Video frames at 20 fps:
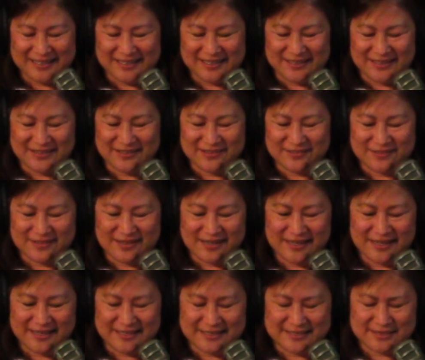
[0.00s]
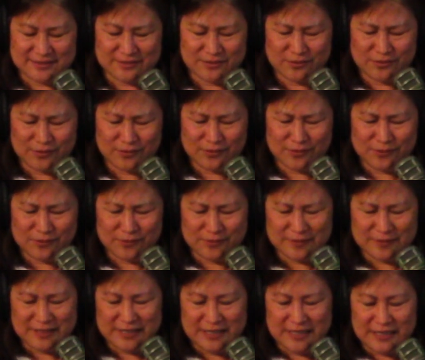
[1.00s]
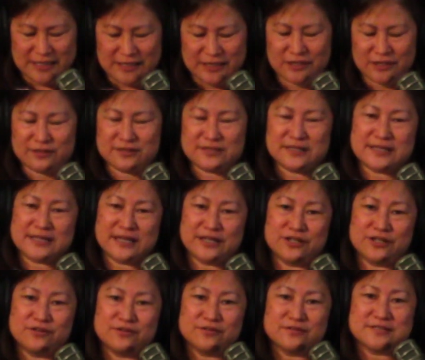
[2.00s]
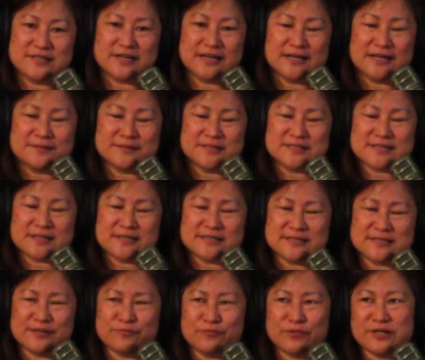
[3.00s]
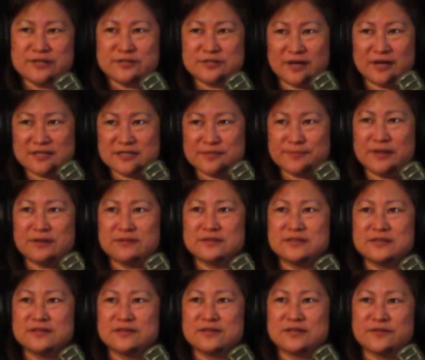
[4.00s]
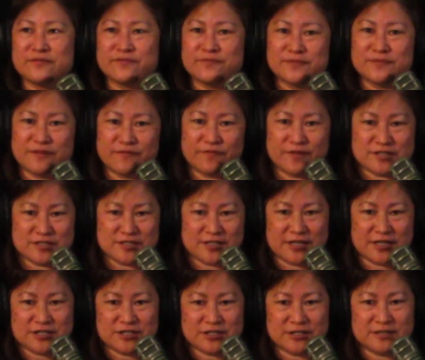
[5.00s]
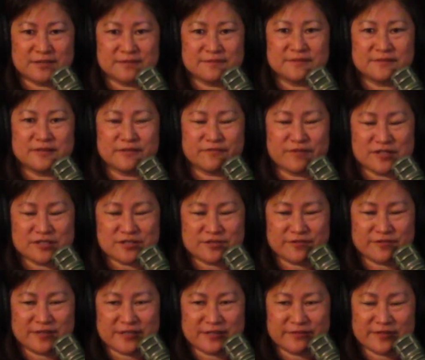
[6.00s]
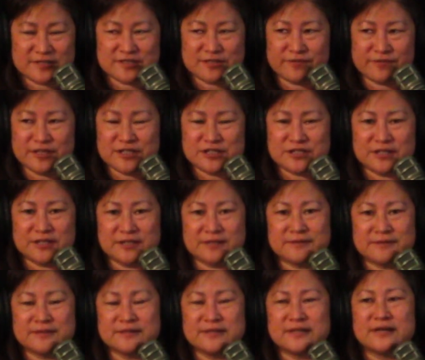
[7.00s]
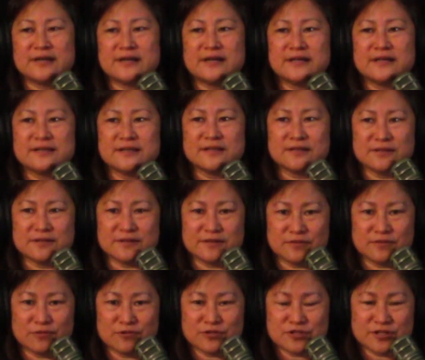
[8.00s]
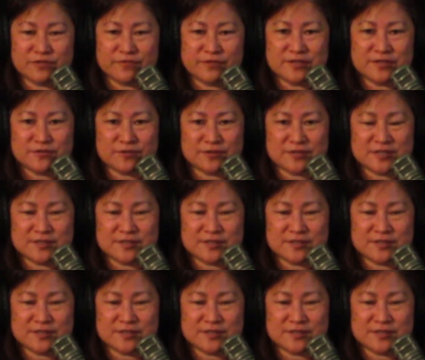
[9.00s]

All right. So, can you discuss, we talked about, the vegetation, the restoration and the ocean resources